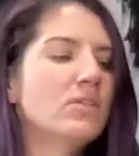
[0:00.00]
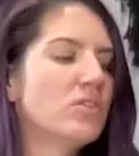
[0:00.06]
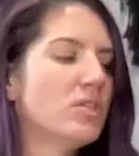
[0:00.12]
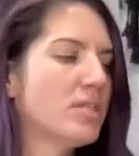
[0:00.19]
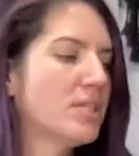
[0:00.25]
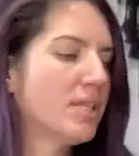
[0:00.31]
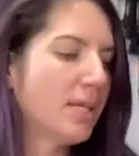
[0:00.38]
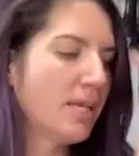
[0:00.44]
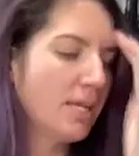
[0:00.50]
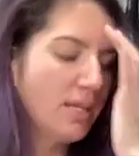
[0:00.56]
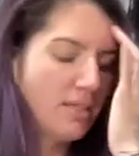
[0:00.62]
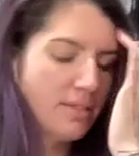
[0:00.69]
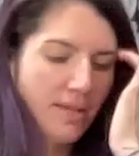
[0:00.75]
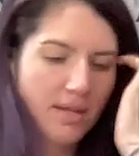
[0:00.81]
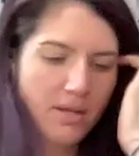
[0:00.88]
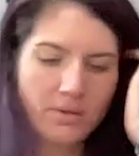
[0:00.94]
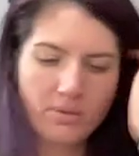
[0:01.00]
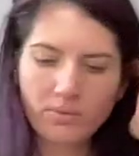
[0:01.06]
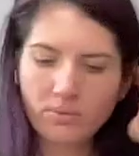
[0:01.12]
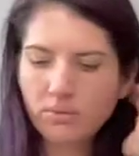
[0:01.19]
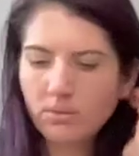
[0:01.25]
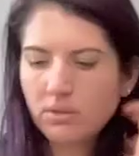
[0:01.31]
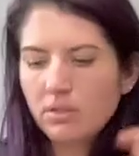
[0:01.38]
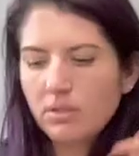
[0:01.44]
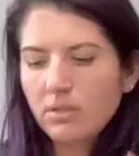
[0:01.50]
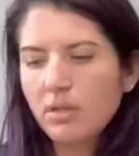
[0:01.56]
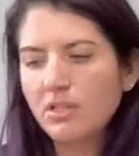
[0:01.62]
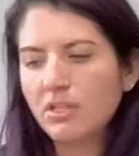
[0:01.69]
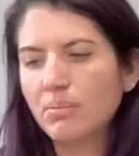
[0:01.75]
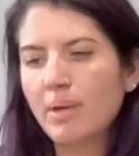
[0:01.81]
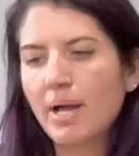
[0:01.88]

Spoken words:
Just laying down on your